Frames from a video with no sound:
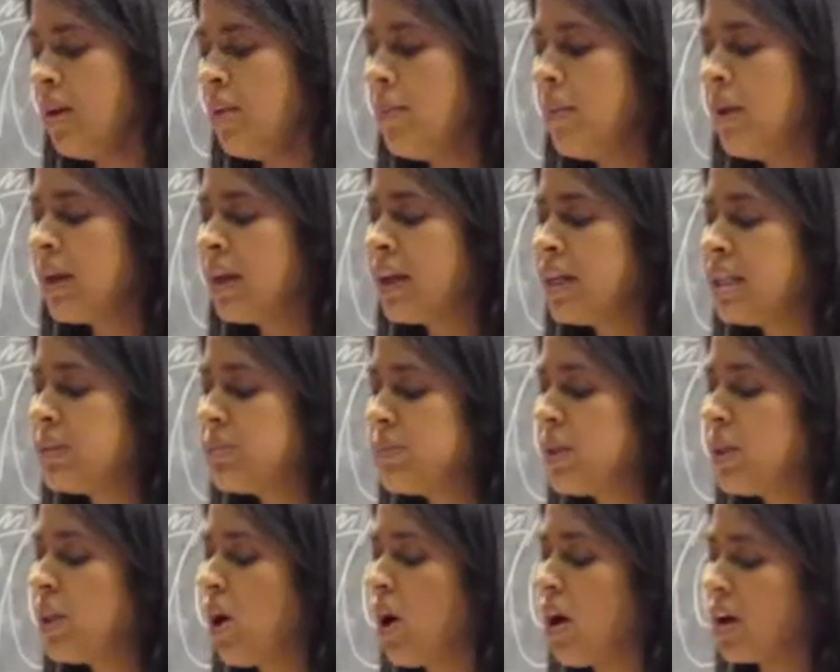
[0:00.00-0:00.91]
My kids
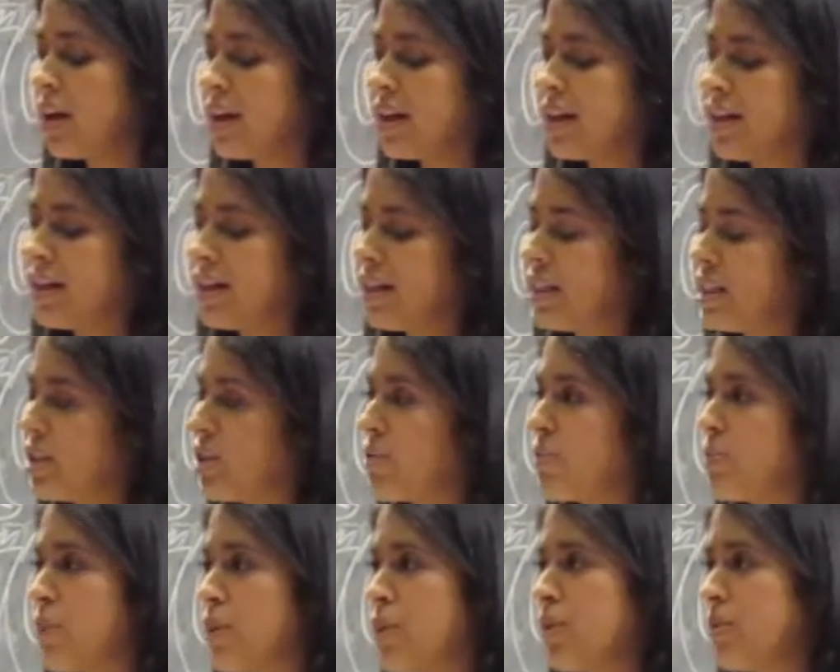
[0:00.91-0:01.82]
belong here. It's
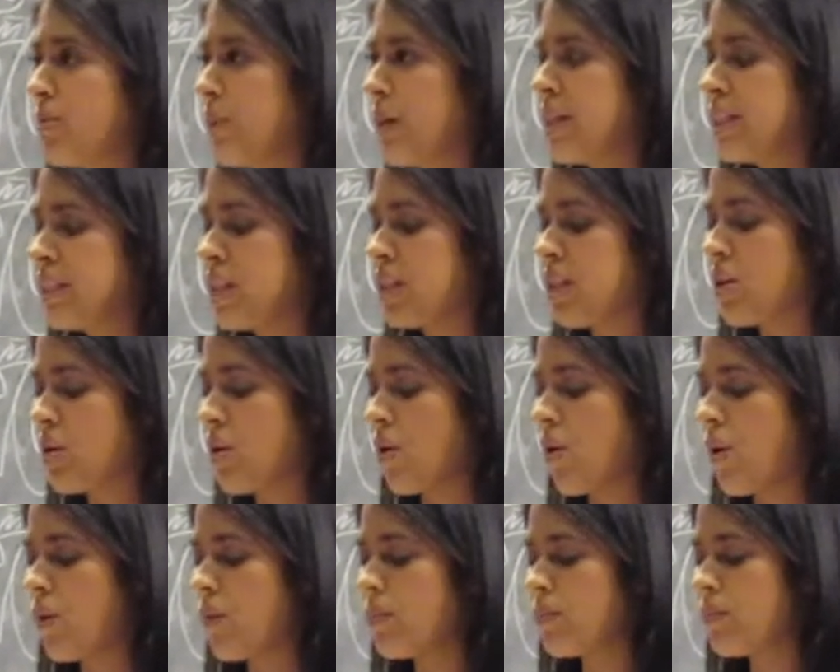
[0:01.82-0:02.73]
their birthplace and their
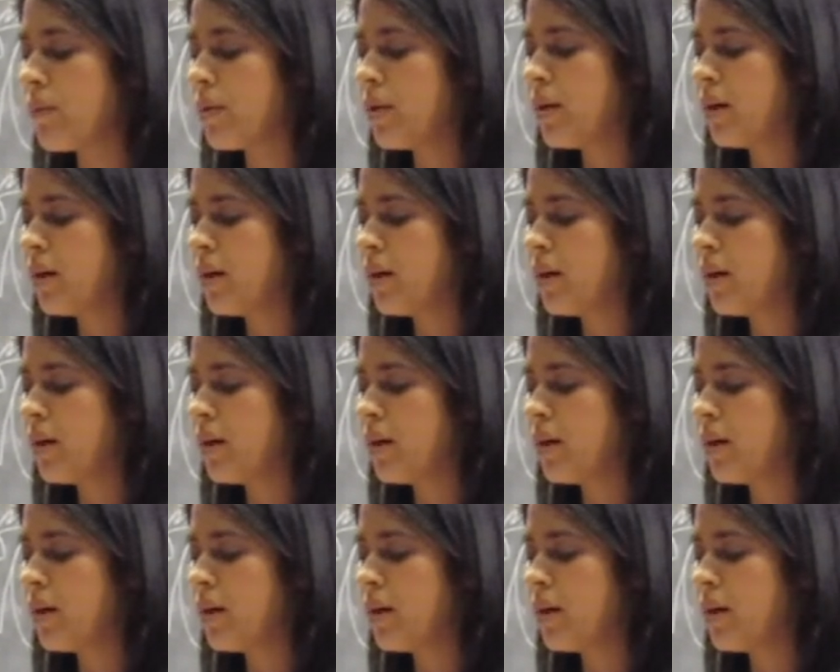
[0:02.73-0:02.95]
home.